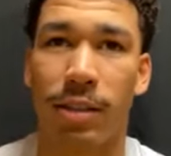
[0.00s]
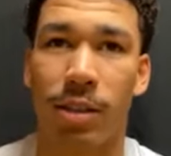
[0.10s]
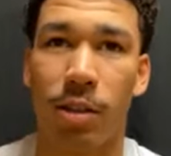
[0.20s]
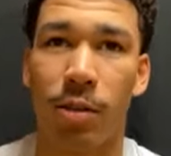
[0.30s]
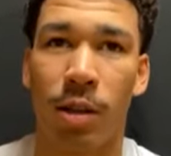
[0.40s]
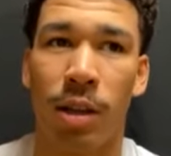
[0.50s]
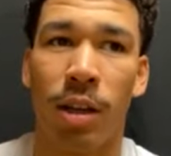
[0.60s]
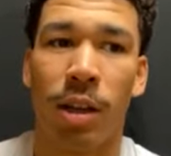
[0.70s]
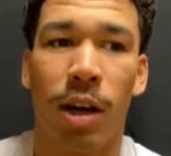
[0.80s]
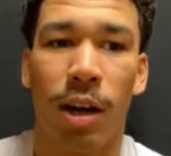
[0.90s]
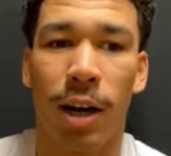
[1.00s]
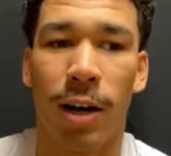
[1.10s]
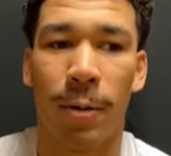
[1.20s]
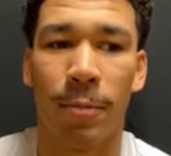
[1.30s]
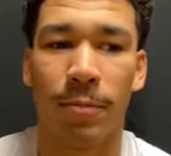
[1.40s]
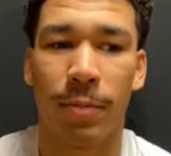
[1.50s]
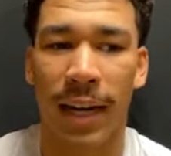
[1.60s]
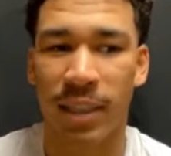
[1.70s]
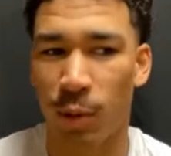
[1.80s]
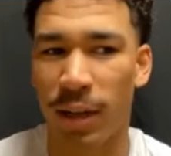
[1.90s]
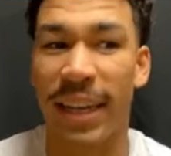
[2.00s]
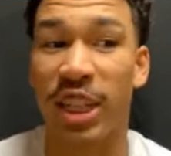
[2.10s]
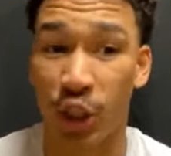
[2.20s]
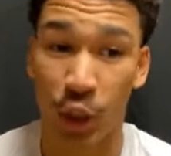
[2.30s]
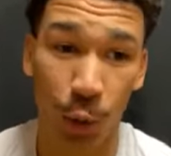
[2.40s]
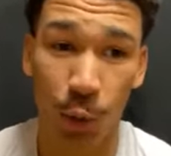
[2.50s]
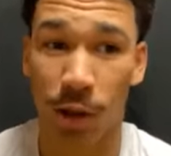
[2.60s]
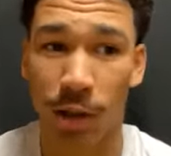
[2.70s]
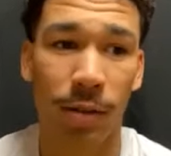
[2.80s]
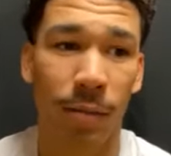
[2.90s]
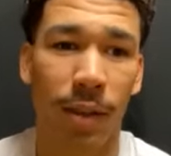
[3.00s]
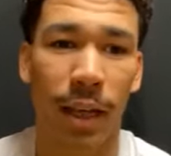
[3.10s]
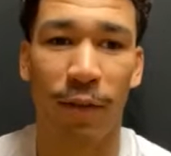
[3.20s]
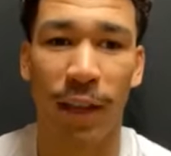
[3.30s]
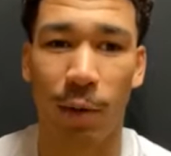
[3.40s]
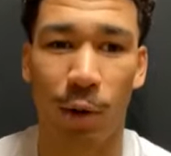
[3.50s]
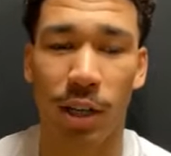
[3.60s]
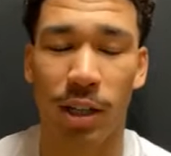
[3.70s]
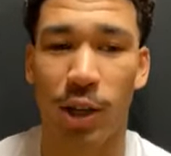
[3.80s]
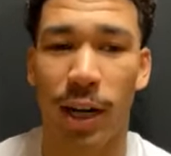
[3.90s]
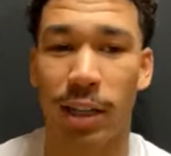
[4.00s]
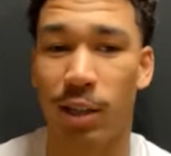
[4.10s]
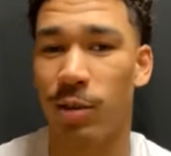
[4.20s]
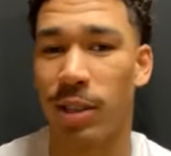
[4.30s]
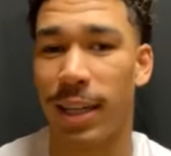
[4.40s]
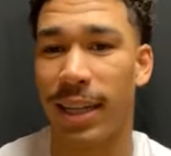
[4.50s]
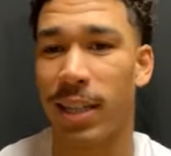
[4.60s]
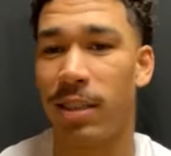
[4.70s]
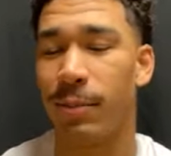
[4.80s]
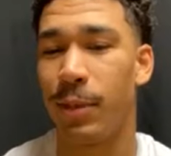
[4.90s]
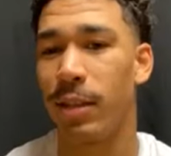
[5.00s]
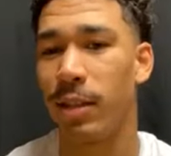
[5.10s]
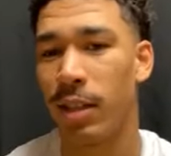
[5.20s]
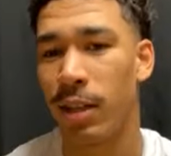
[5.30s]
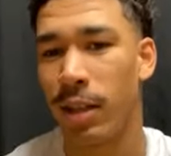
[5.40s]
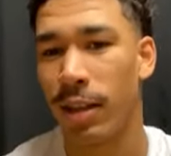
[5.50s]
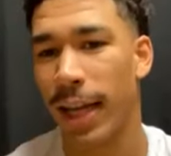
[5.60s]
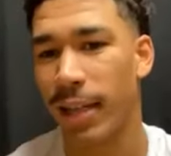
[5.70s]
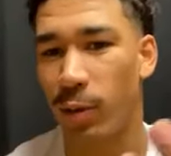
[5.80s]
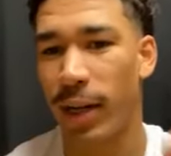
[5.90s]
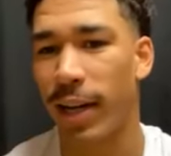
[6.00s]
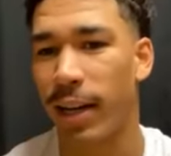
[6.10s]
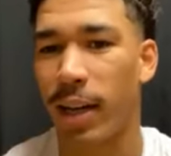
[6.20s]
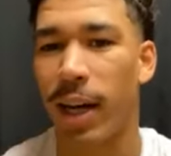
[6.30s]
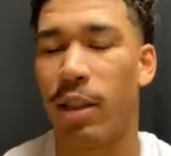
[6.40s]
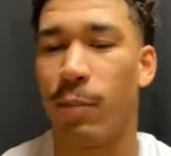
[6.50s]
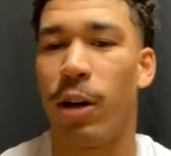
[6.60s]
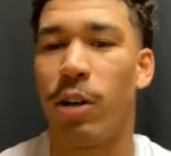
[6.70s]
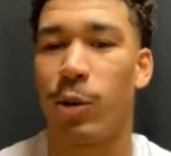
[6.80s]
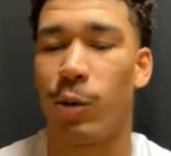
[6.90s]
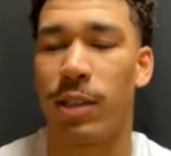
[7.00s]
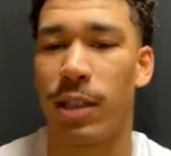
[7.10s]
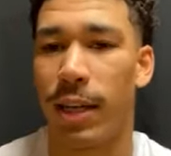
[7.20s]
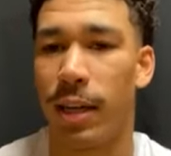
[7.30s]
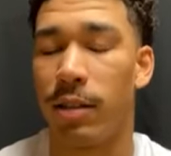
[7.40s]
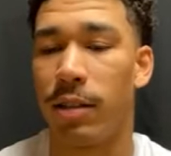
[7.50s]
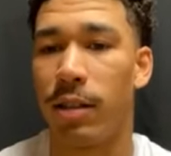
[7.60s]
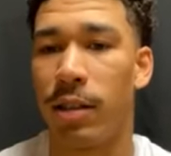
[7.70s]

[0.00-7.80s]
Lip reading: So I just wanted to ensure if they were to try to use it against me, that's why I kind of caught the ball towards the end,